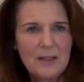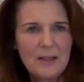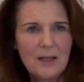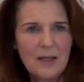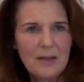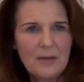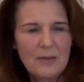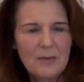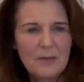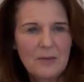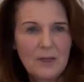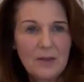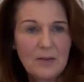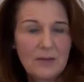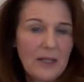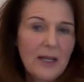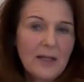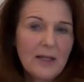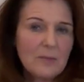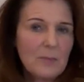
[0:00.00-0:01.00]
And
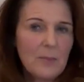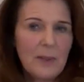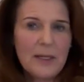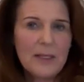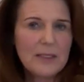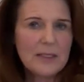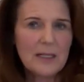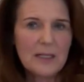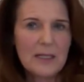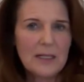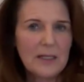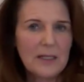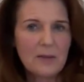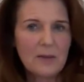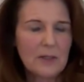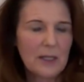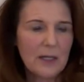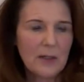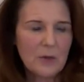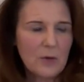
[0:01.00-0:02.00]
that
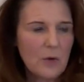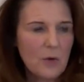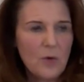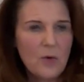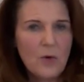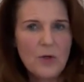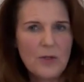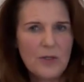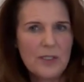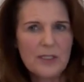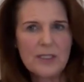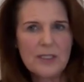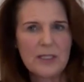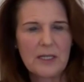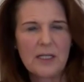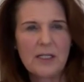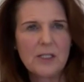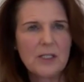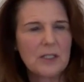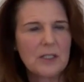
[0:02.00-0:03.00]
basically, that core
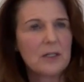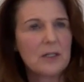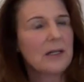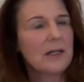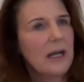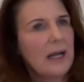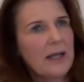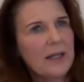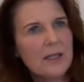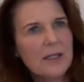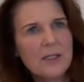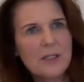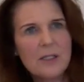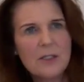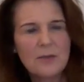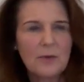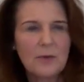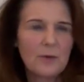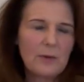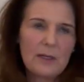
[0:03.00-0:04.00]
distinction,
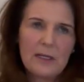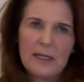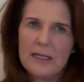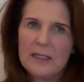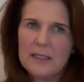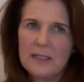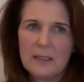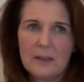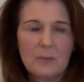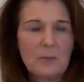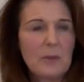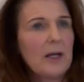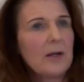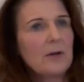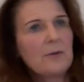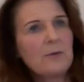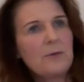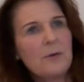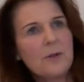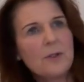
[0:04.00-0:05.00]
analogies for relating and
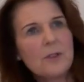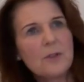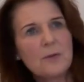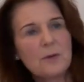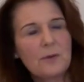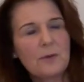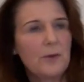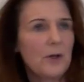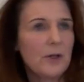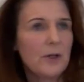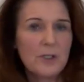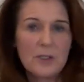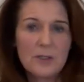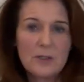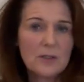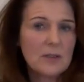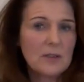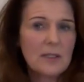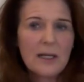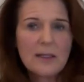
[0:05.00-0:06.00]
metaphors for
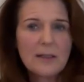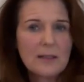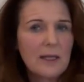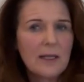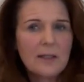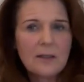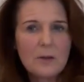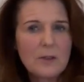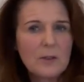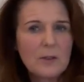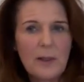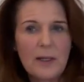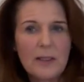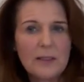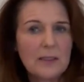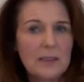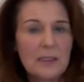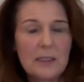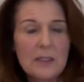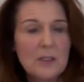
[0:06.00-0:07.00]
functions, that goes
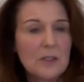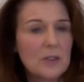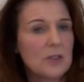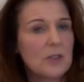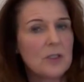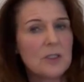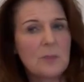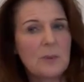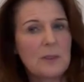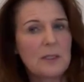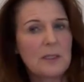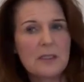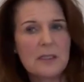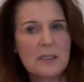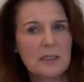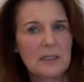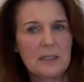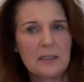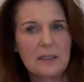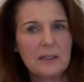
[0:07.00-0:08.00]
back to Ian Stewart's
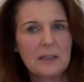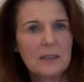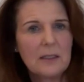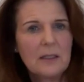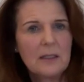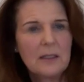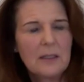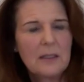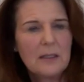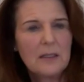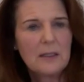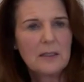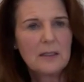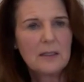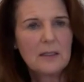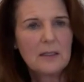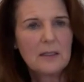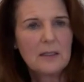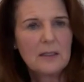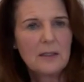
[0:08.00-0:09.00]
PhD.
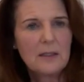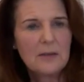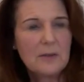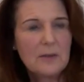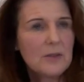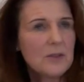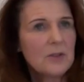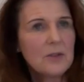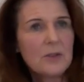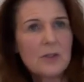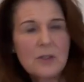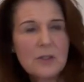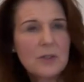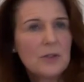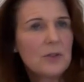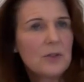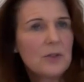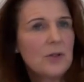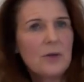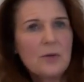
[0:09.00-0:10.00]
And there's
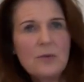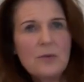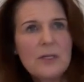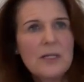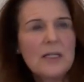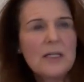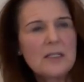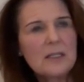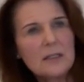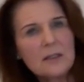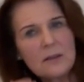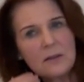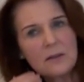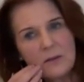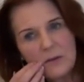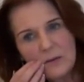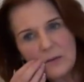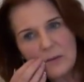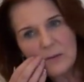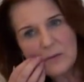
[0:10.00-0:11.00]
no reason
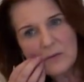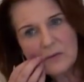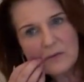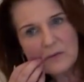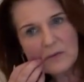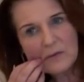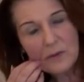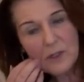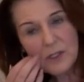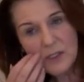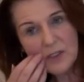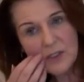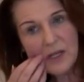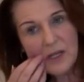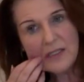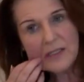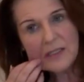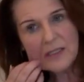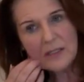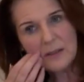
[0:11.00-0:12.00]
for us
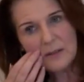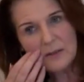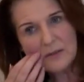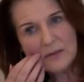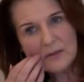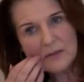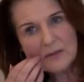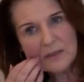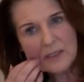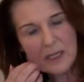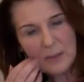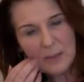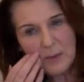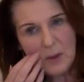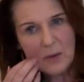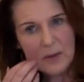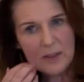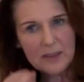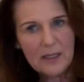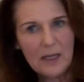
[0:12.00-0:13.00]
not to keep
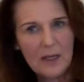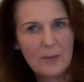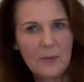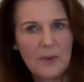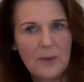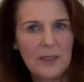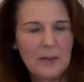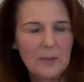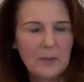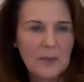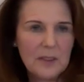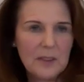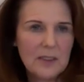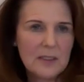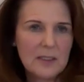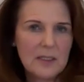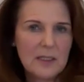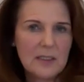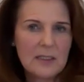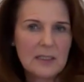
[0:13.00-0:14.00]
going that way
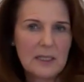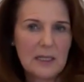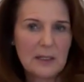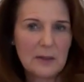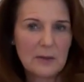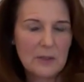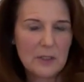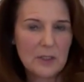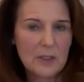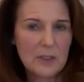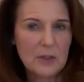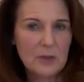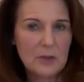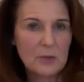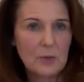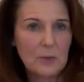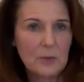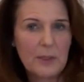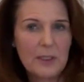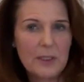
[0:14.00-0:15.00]
because that data was just so
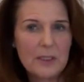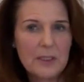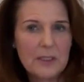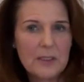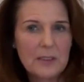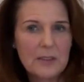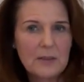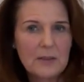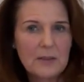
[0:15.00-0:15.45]
robust.